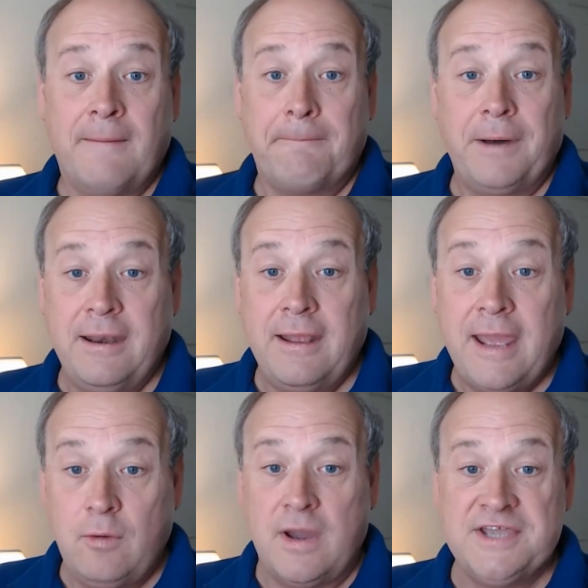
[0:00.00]
But
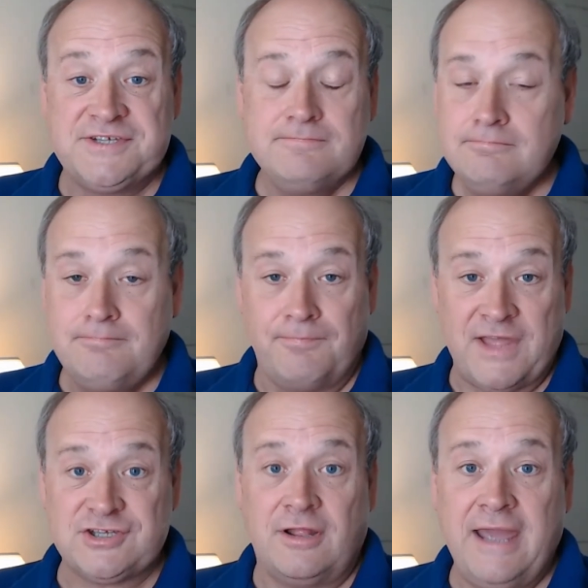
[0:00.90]
anyways,
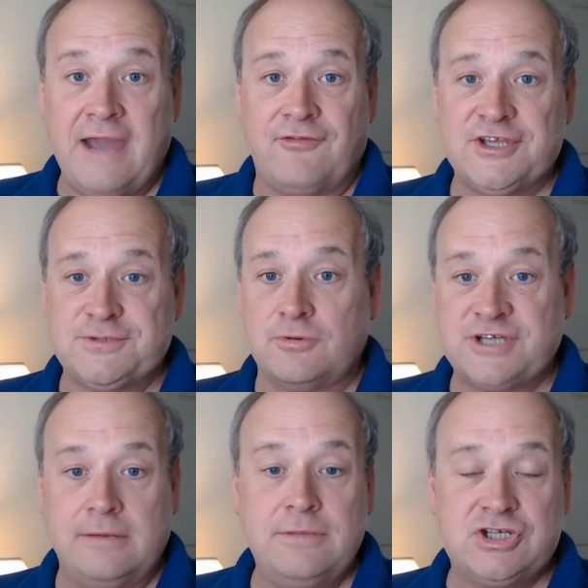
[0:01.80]
that's all I have for this one. It's
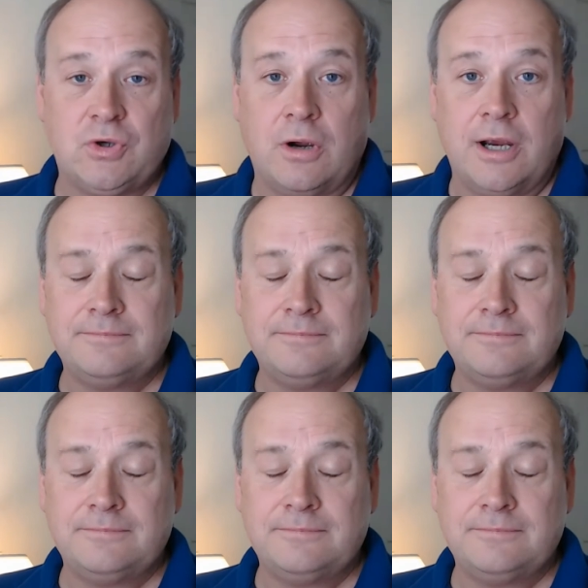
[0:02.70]
going to be short.